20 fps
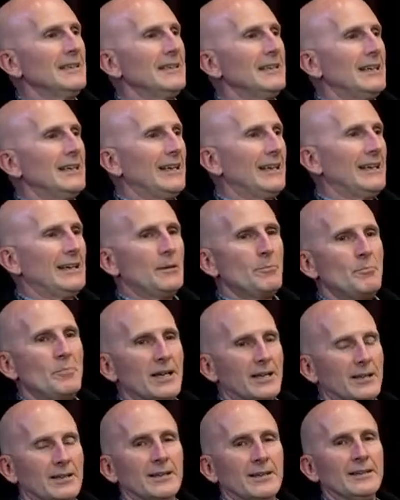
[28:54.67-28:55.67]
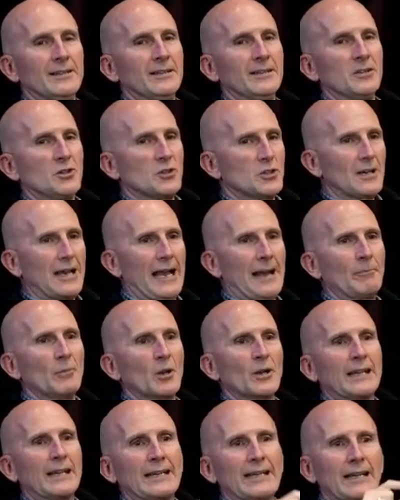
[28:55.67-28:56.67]
uh, because I'm
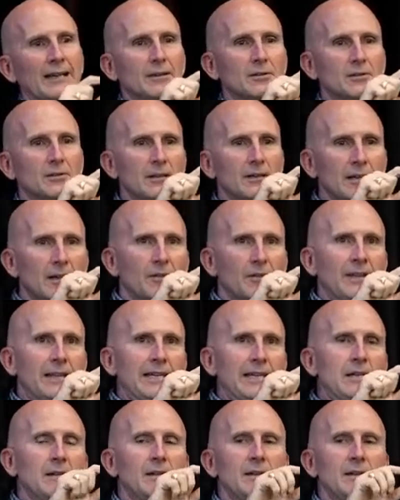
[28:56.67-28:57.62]
looking at the,